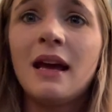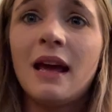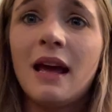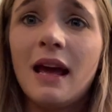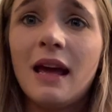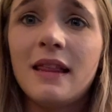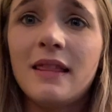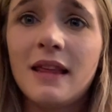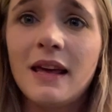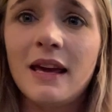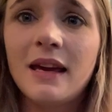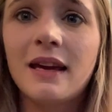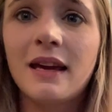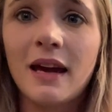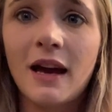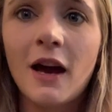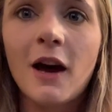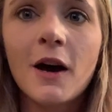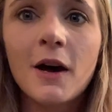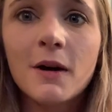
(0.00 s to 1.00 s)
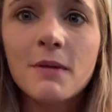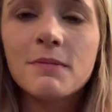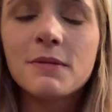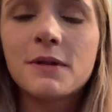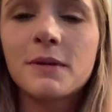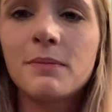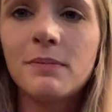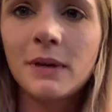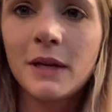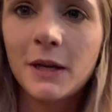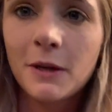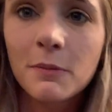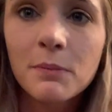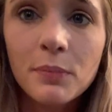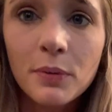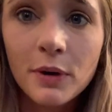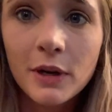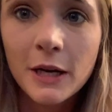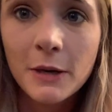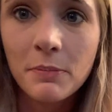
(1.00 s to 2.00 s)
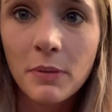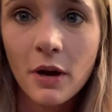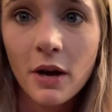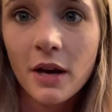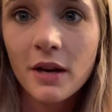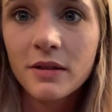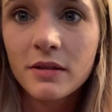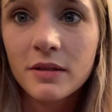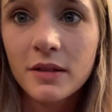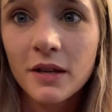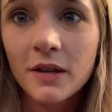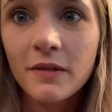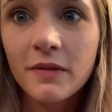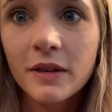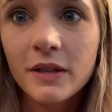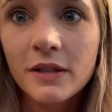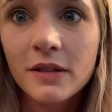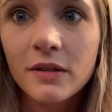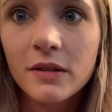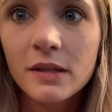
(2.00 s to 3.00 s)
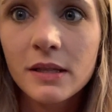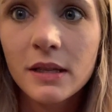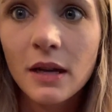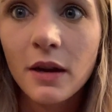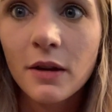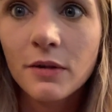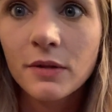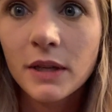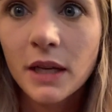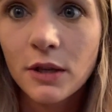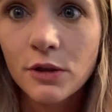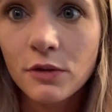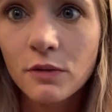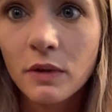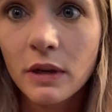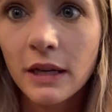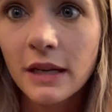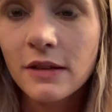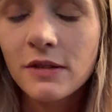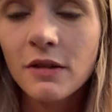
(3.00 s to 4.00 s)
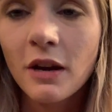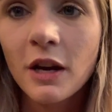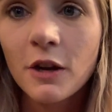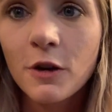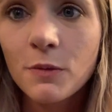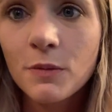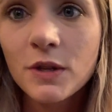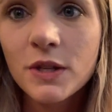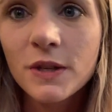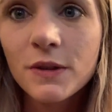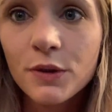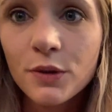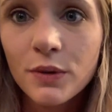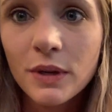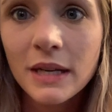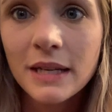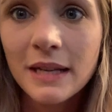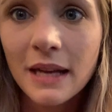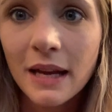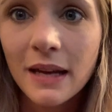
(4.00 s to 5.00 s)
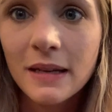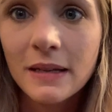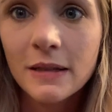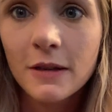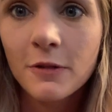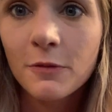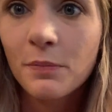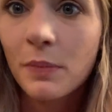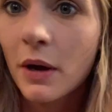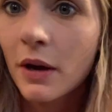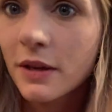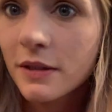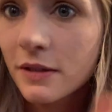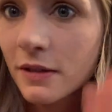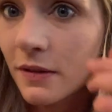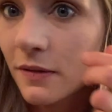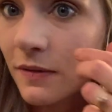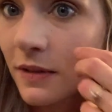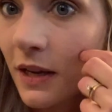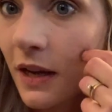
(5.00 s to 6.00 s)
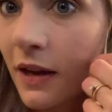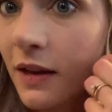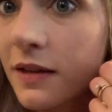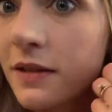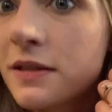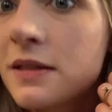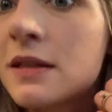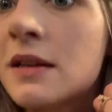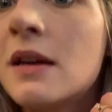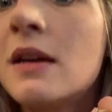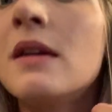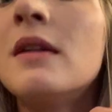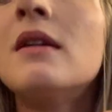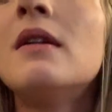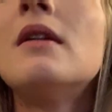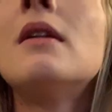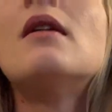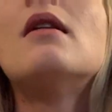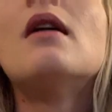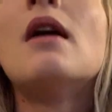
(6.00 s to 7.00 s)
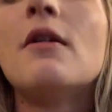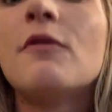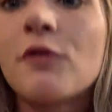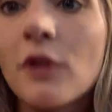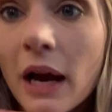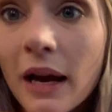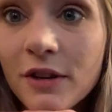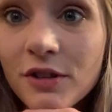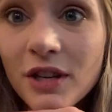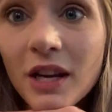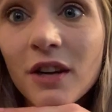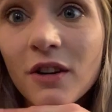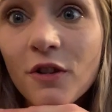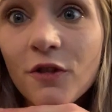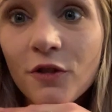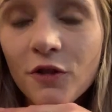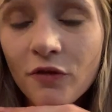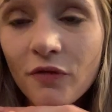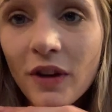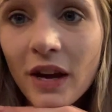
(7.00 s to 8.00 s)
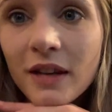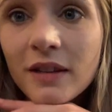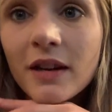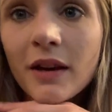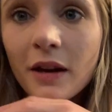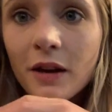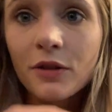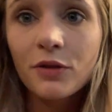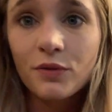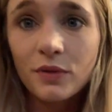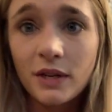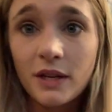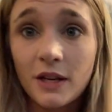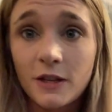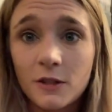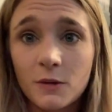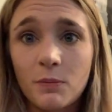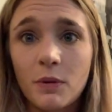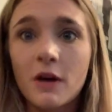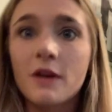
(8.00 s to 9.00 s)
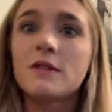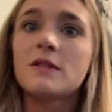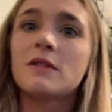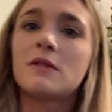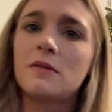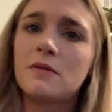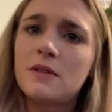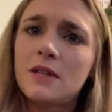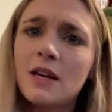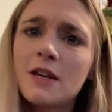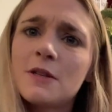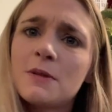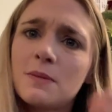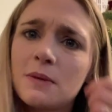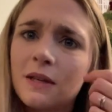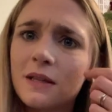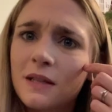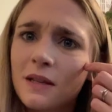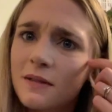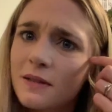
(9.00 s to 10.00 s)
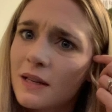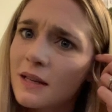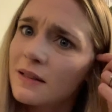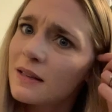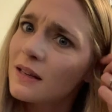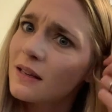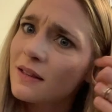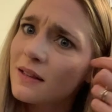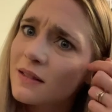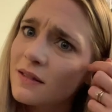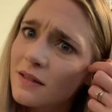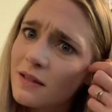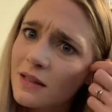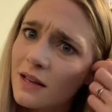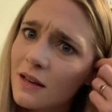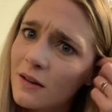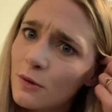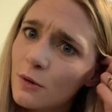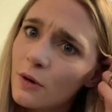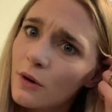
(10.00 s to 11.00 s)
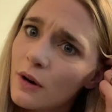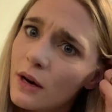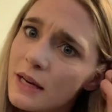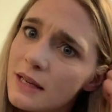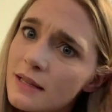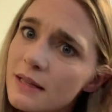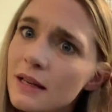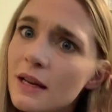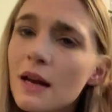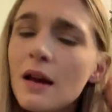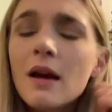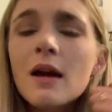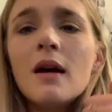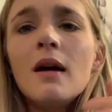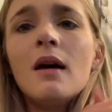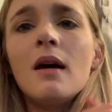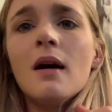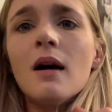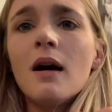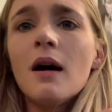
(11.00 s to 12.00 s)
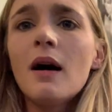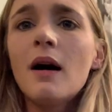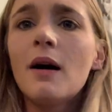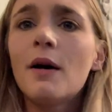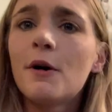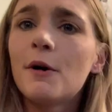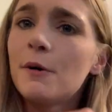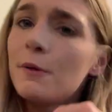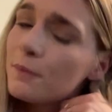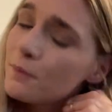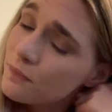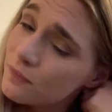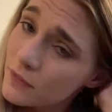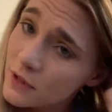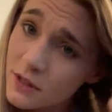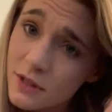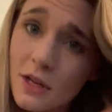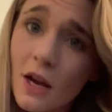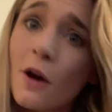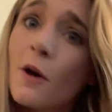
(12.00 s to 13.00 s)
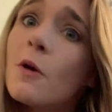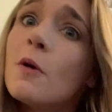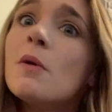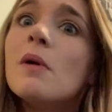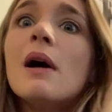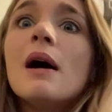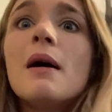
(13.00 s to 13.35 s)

and they kept being pretty positive until cycle day 20. So I had almost 3 days of positive tests. Actually, I know for a fact I had 3 days of positive tests because I was like, dang, this is kind of crazy. So